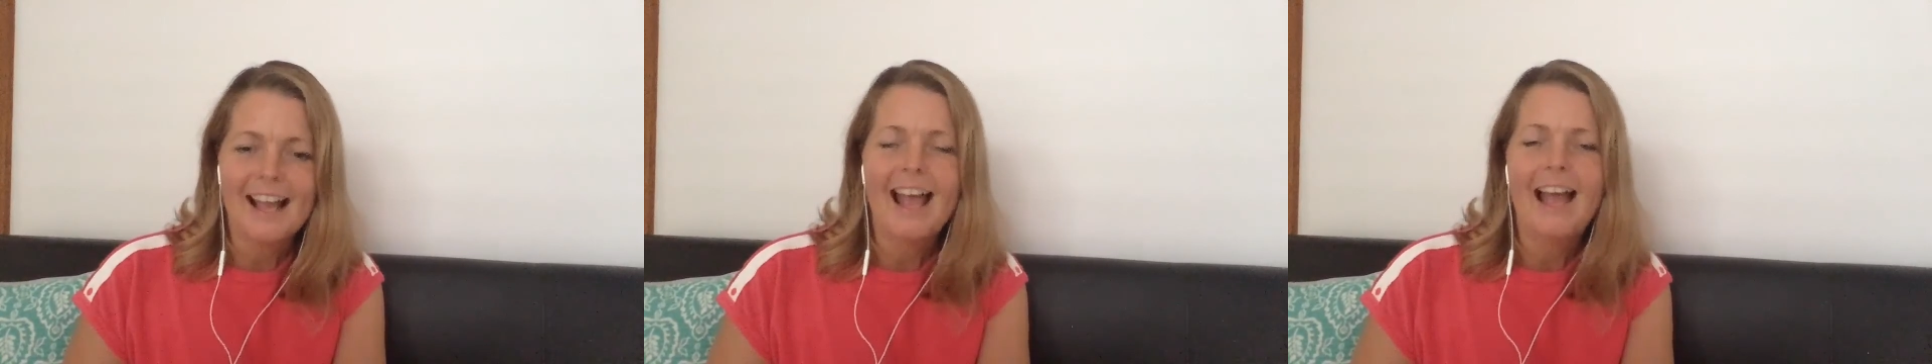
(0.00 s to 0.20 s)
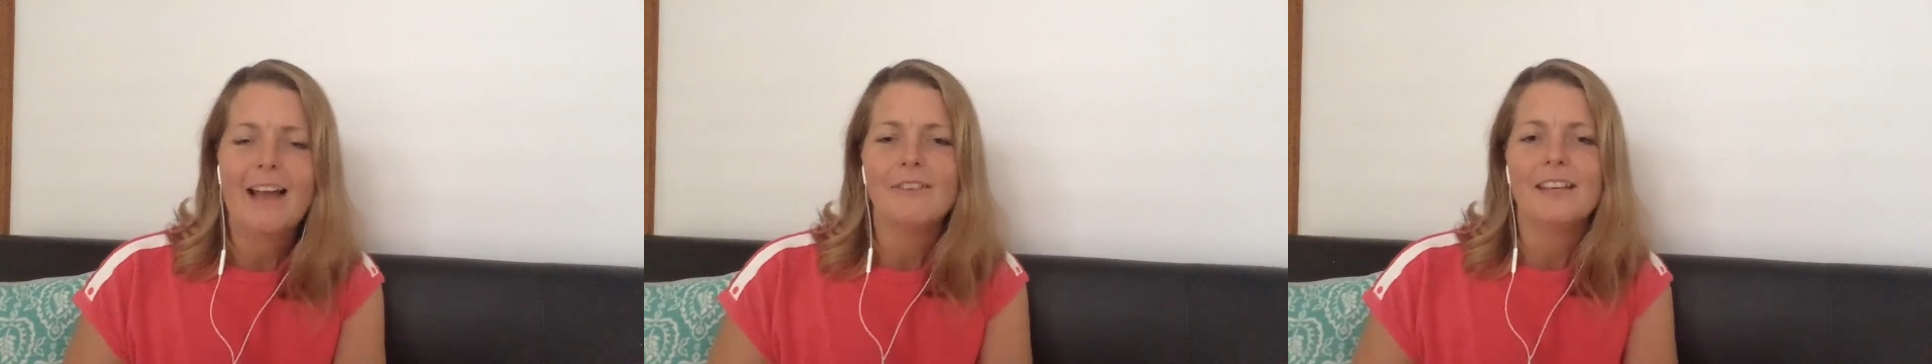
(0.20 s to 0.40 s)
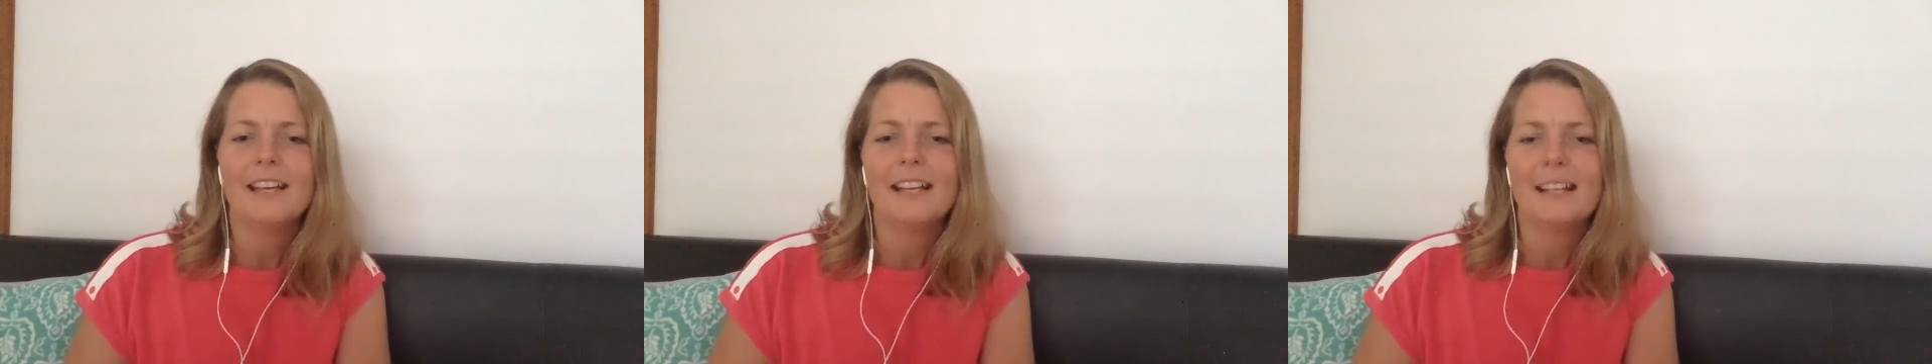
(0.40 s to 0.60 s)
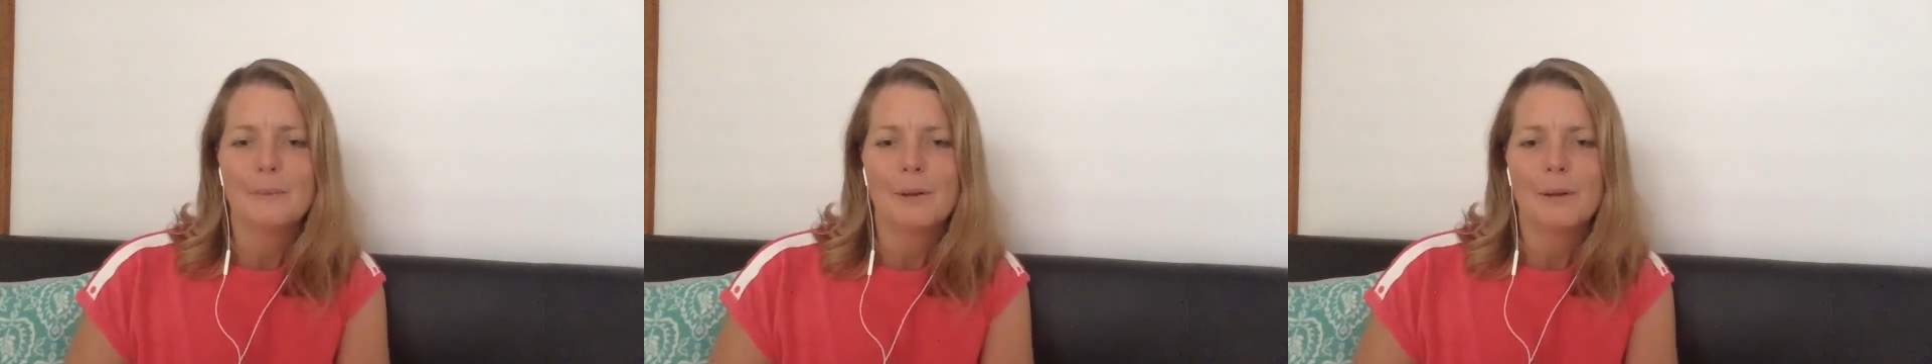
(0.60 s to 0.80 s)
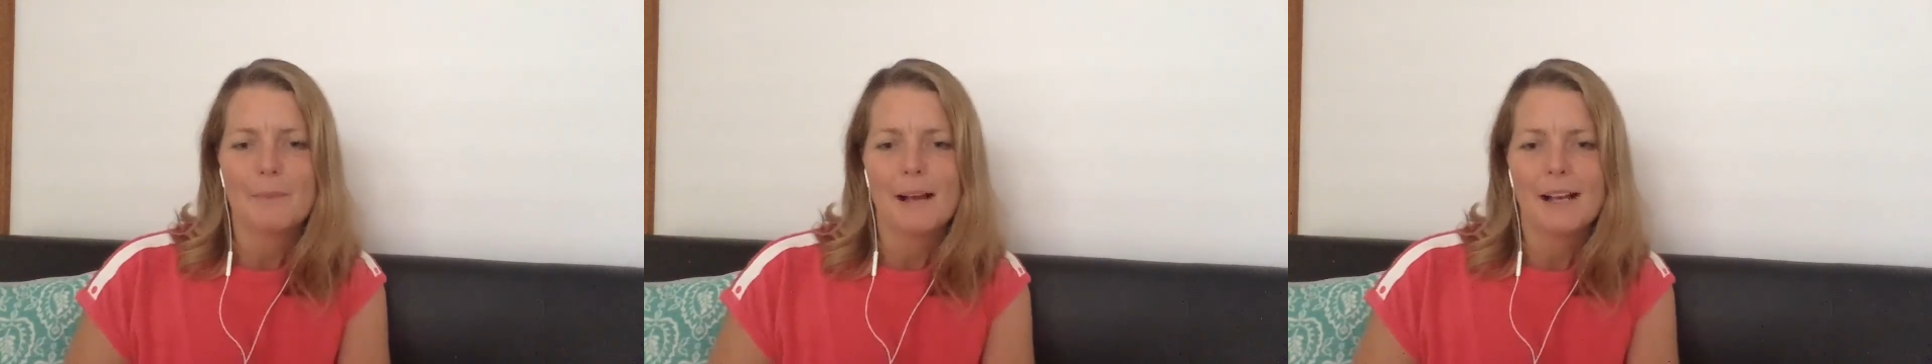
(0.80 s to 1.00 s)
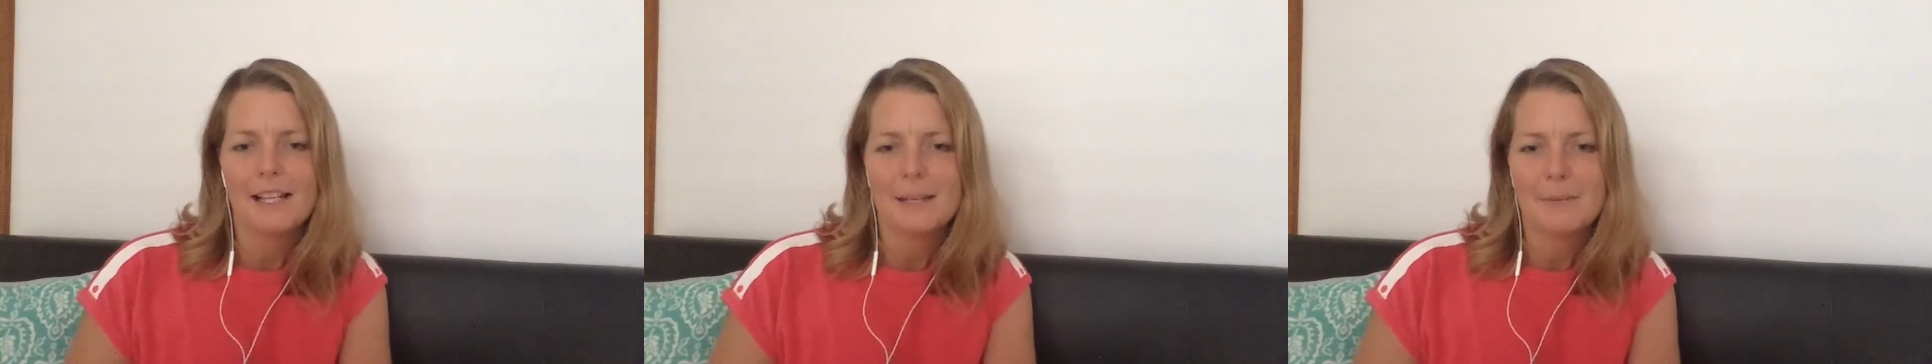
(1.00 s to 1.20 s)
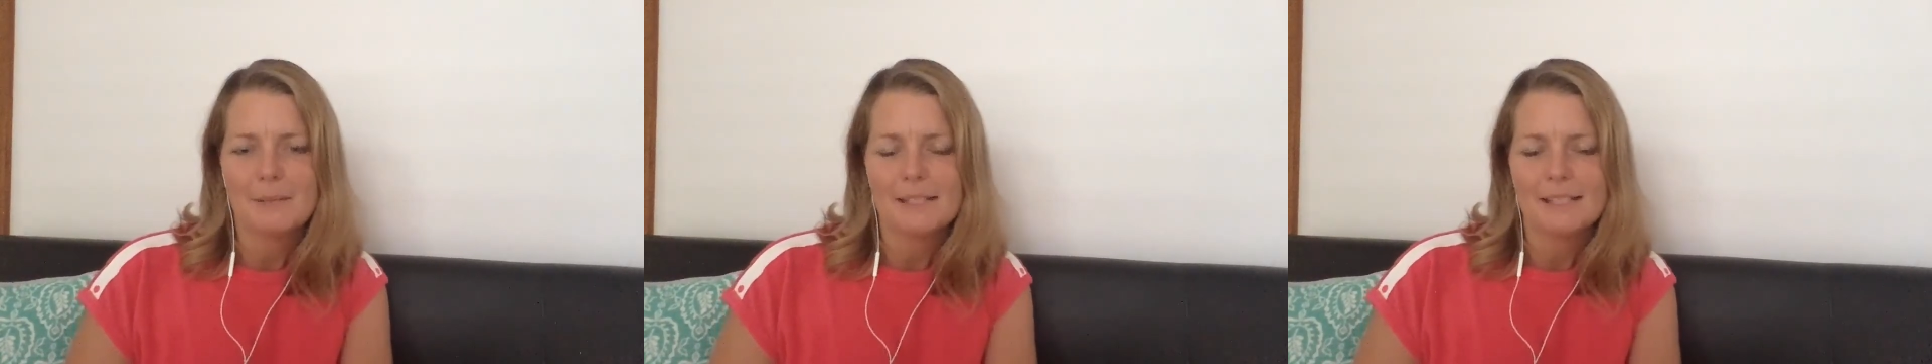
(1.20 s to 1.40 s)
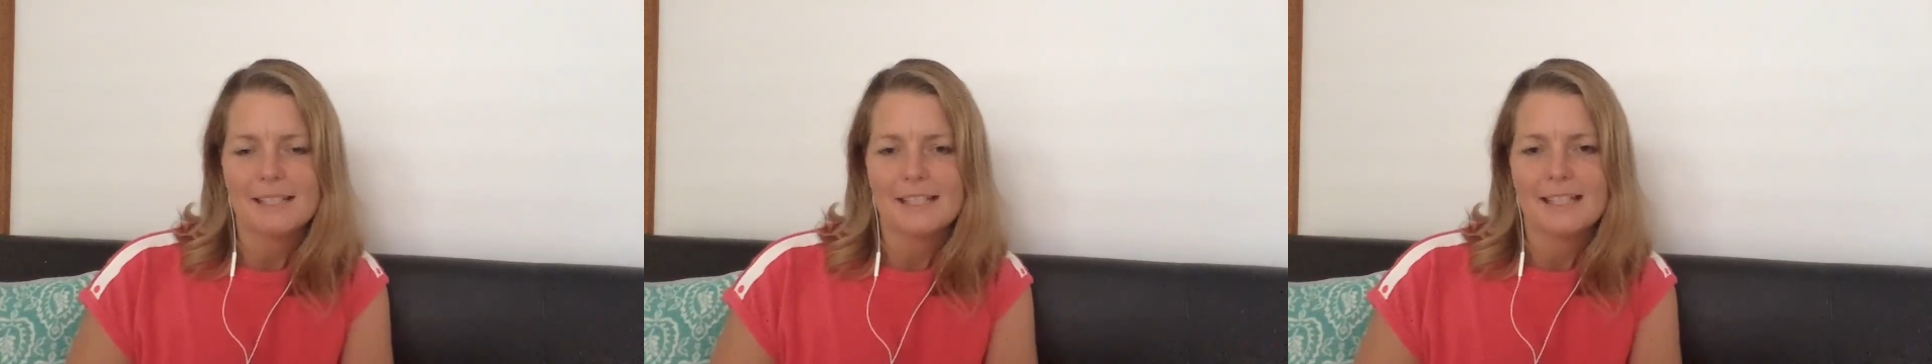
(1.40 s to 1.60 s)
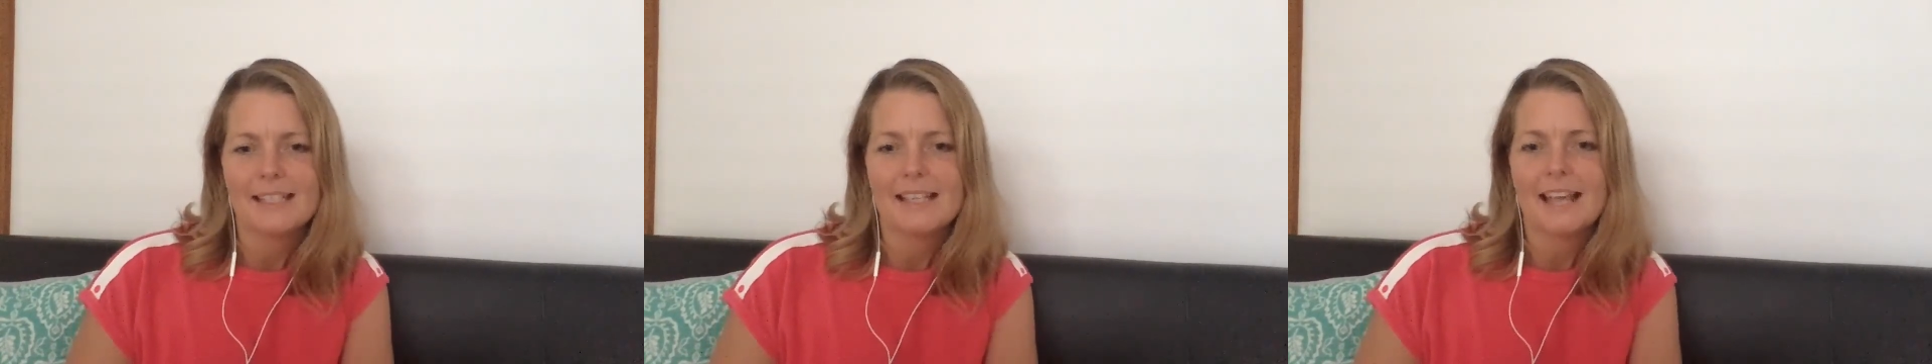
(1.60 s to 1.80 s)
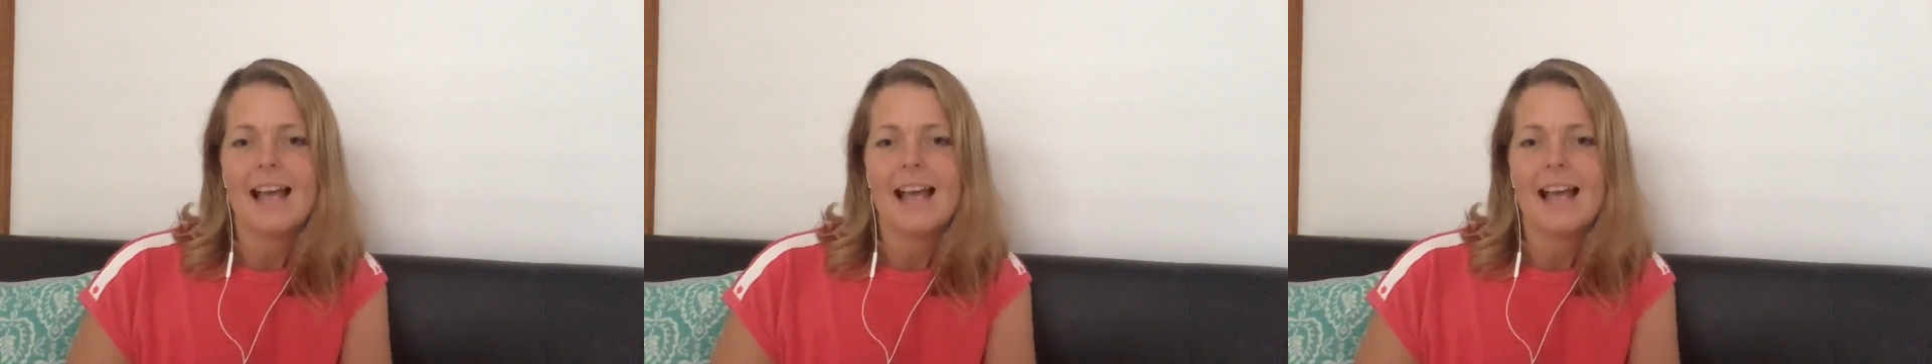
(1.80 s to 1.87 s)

having a network marketing business